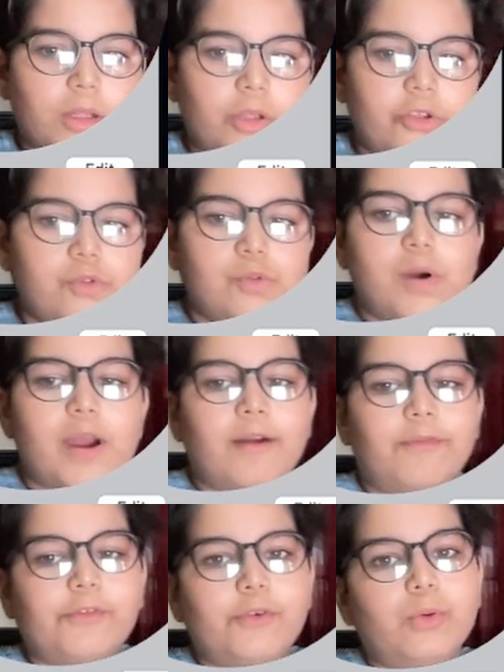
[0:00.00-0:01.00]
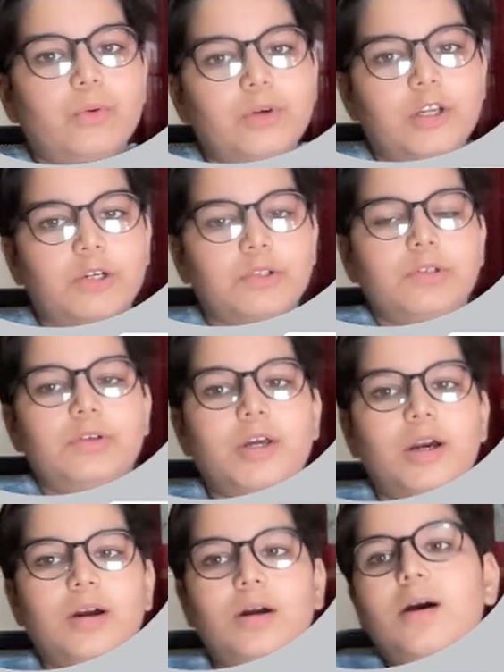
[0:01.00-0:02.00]
you have to download
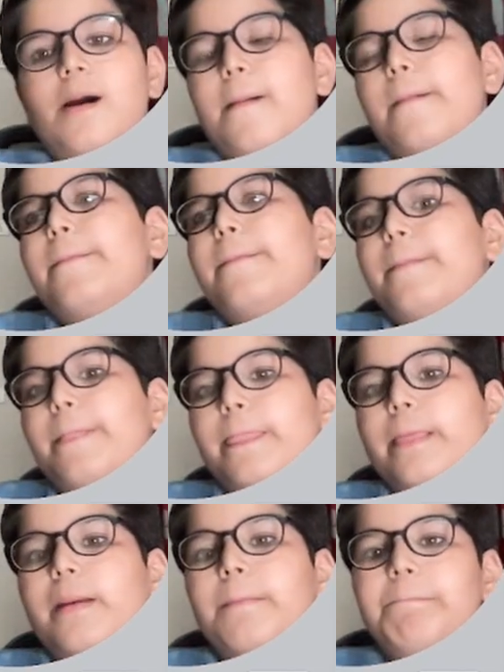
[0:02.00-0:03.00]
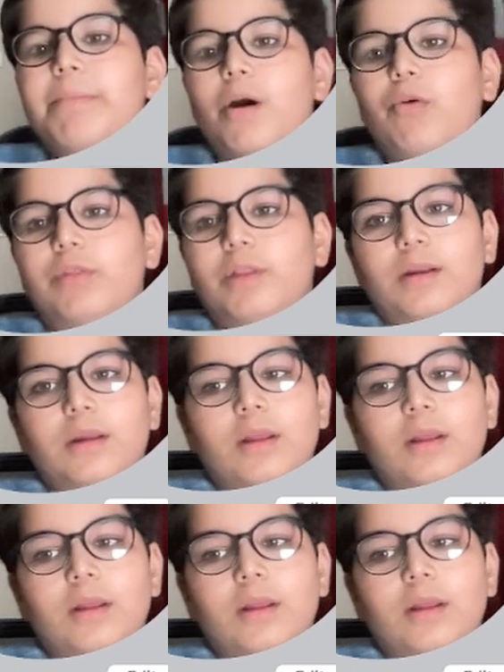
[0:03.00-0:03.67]
a browser